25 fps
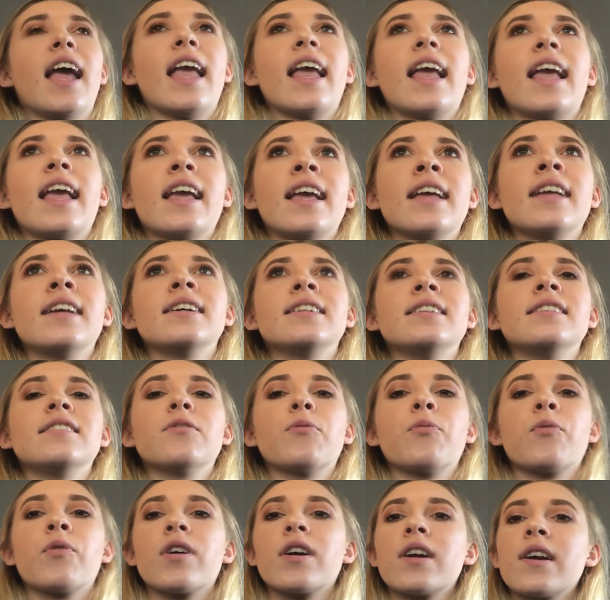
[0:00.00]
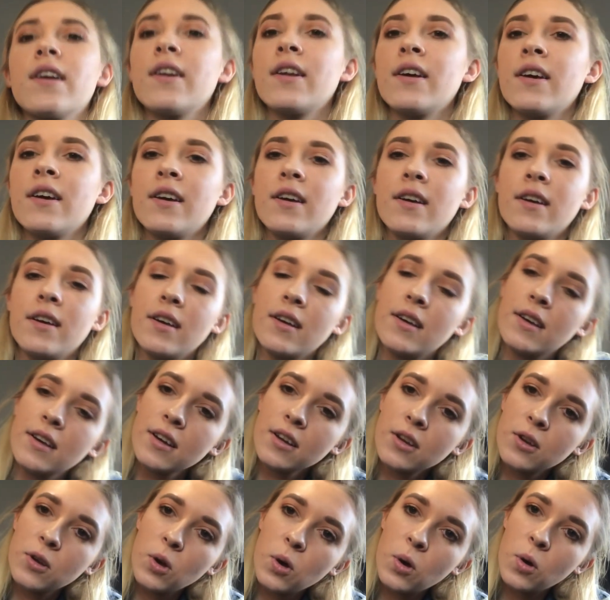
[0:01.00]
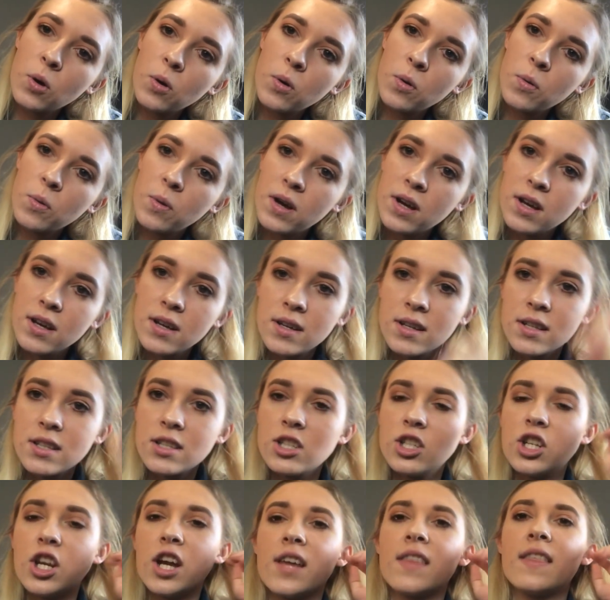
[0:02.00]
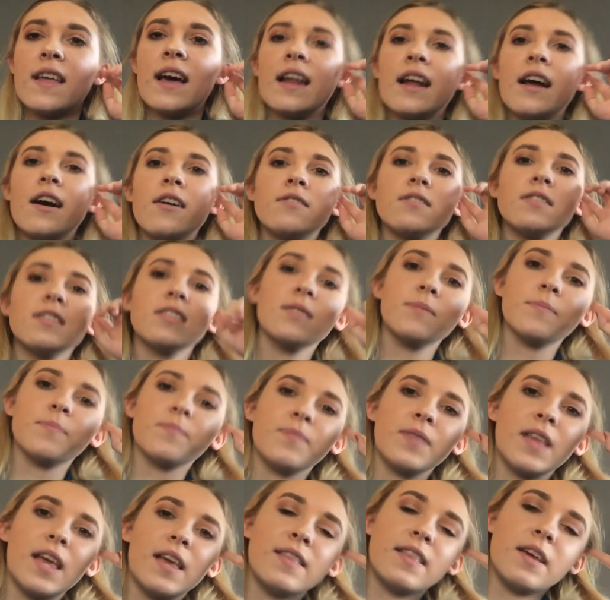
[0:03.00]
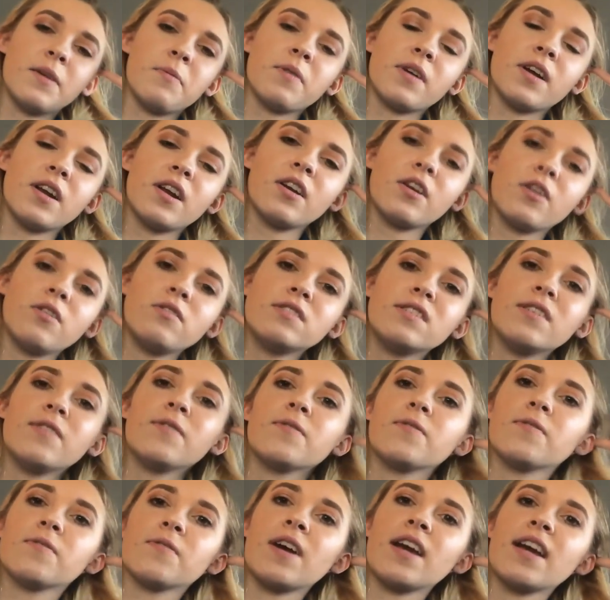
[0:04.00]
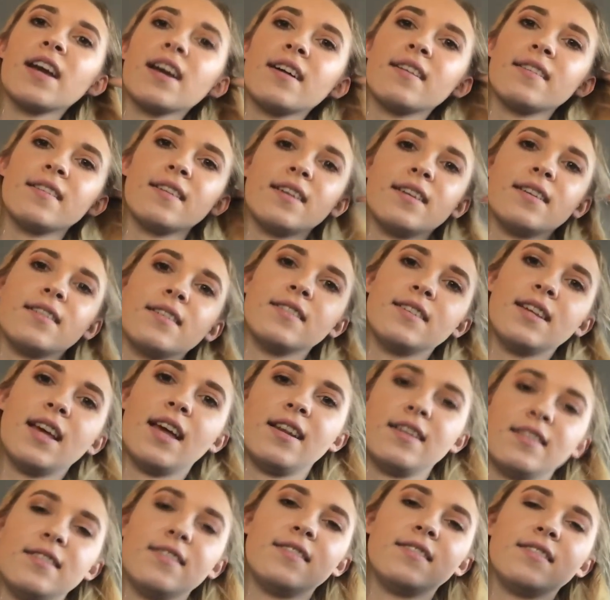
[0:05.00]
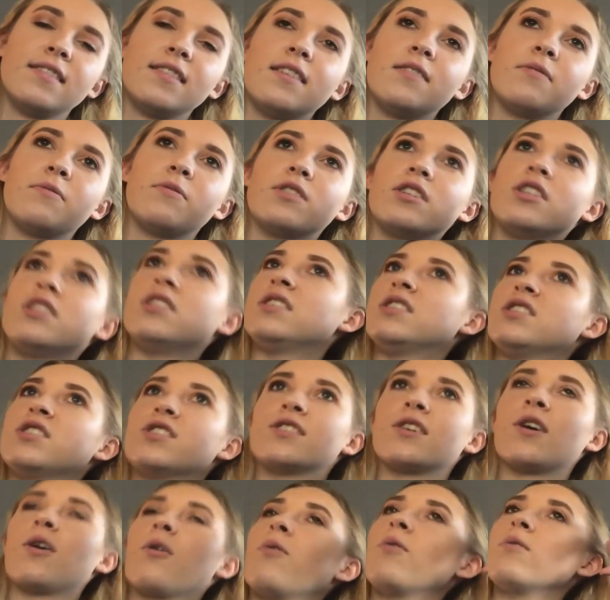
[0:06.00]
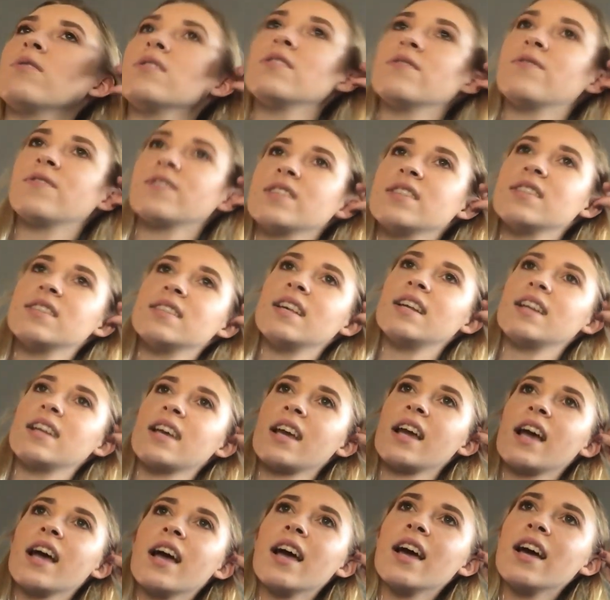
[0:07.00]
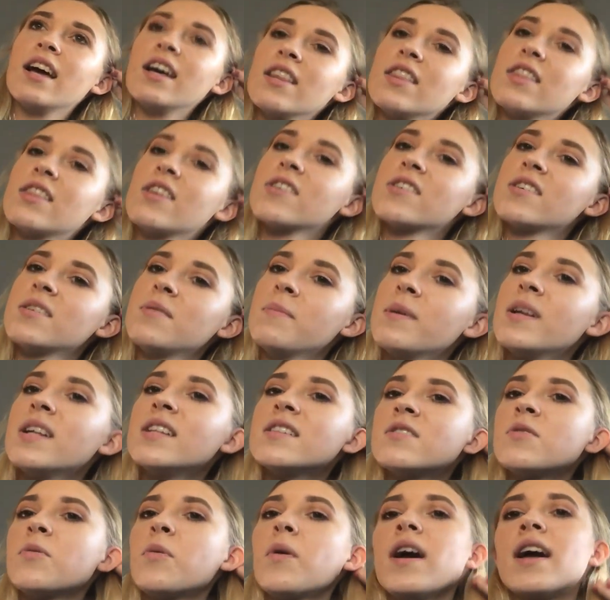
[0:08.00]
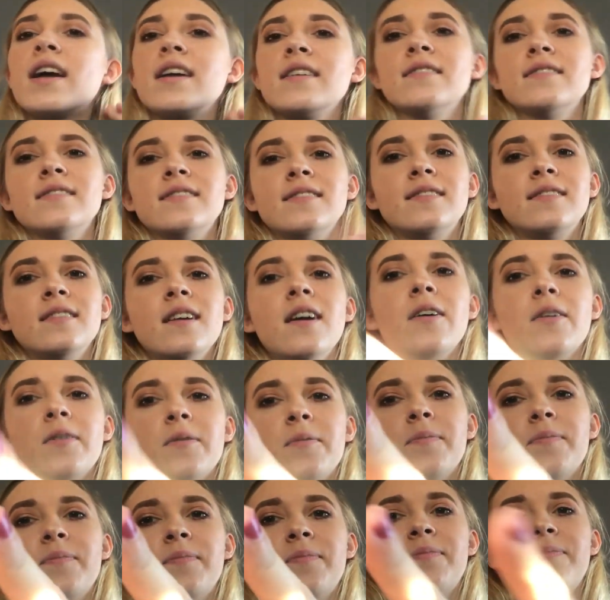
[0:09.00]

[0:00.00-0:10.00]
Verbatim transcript: And we're gonna go check that out. Then we're gonna go to Franklin, Tennessee, which is just a whole different city 30 minutes away. So